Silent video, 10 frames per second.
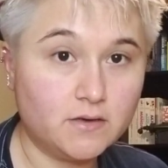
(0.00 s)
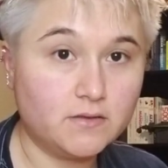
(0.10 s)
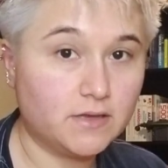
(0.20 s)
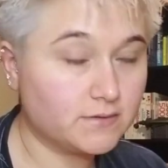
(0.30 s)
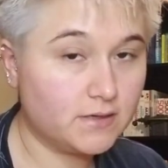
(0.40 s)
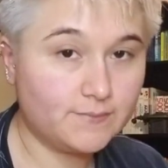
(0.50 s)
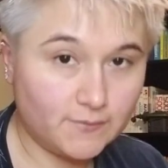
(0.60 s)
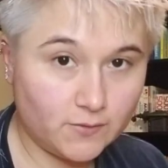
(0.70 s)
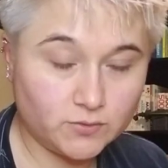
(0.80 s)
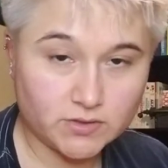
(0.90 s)
That type
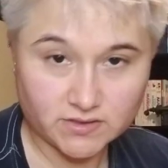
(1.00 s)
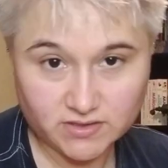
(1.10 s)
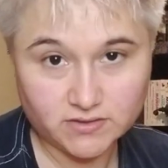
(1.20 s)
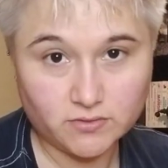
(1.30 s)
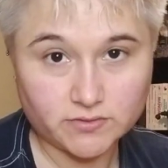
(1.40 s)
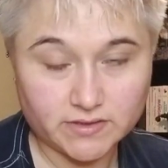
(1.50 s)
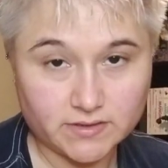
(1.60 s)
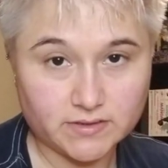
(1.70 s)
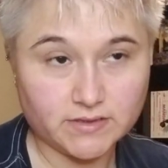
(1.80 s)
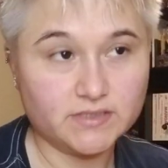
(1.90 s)
of alter does not
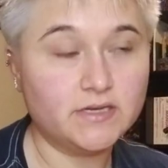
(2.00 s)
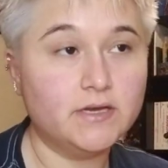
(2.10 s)
exist.